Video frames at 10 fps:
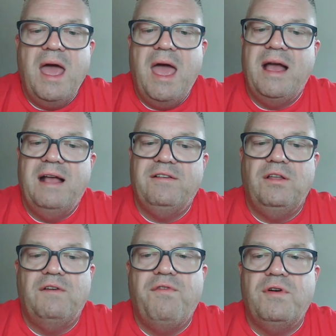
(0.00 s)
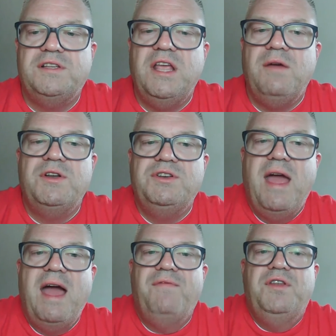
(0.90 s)
Hey guys, I look forward to seeing what you
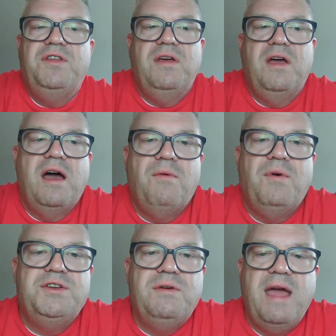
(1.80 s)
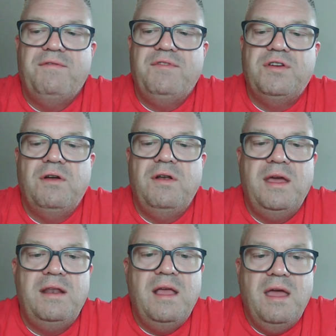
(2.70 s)
have to turn
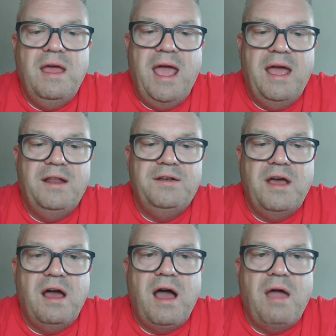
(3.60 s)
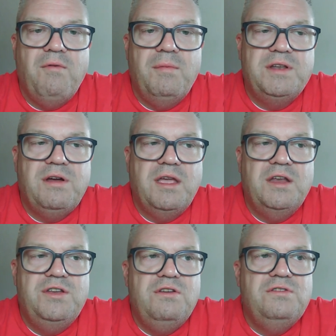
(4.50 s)
in, and I will be
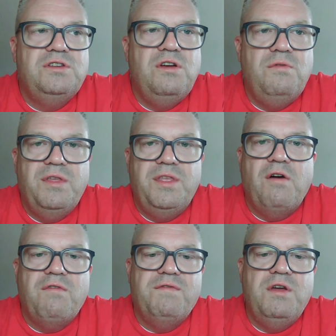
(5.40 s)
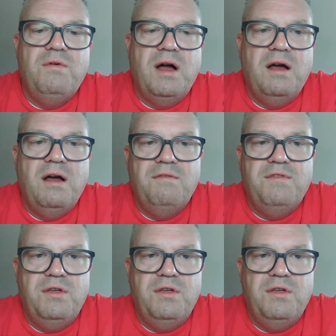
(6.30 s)
talking to you soon with an overview of